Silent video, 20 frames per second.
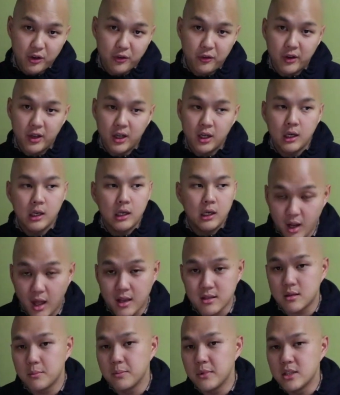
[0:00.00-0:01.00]
Korea
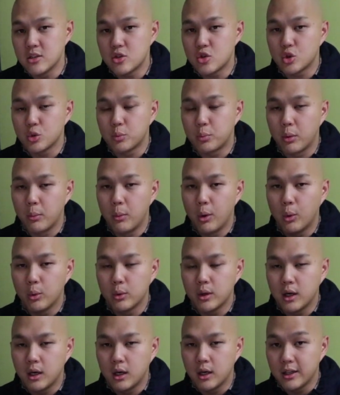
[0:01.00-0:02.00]
as a means to
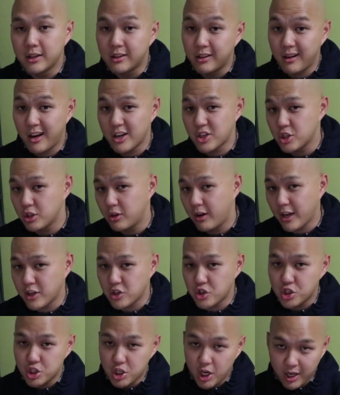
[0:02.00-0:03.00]
promote international
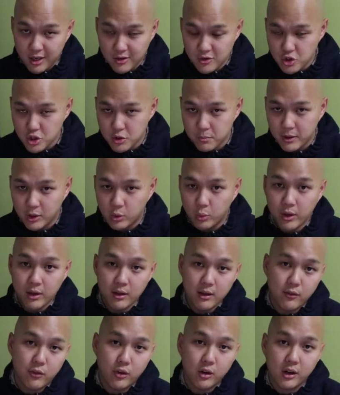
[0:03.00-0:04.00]
exchange
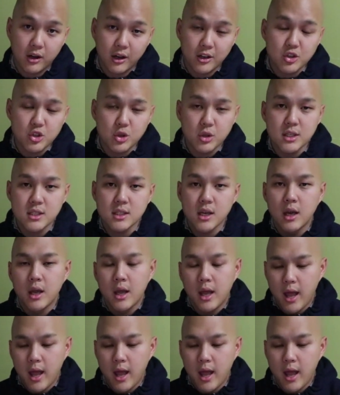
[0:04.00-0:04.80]
between different countries